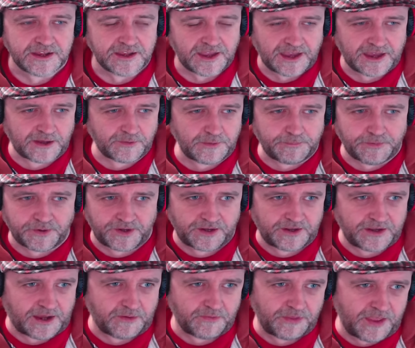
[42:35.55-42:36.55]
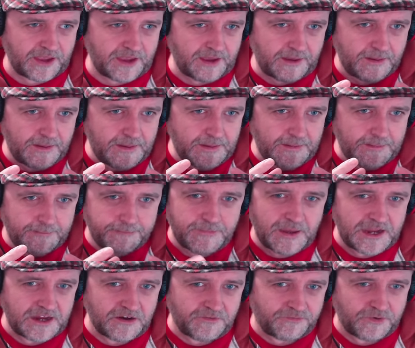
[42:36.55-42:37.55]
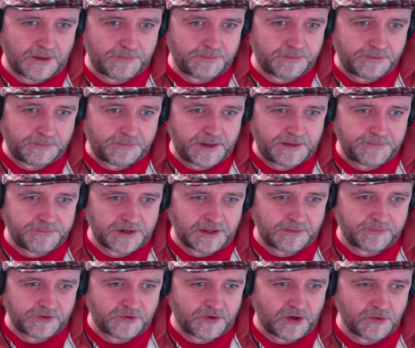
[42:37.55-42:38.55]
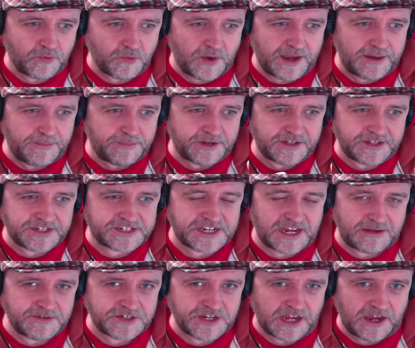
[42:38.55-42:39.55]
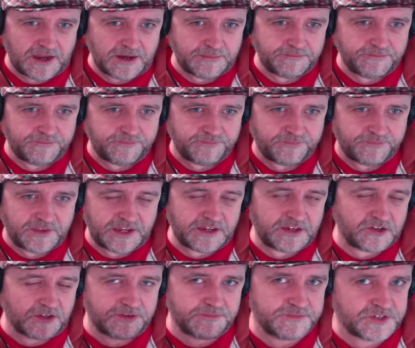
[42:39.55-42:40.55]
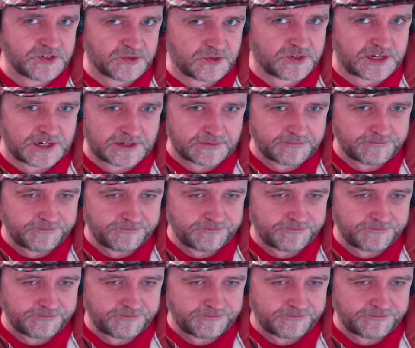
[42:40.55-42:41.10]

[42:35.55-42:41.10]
How he put it out there may have rubbed people up the wrong way, but at the same time, it got them talking.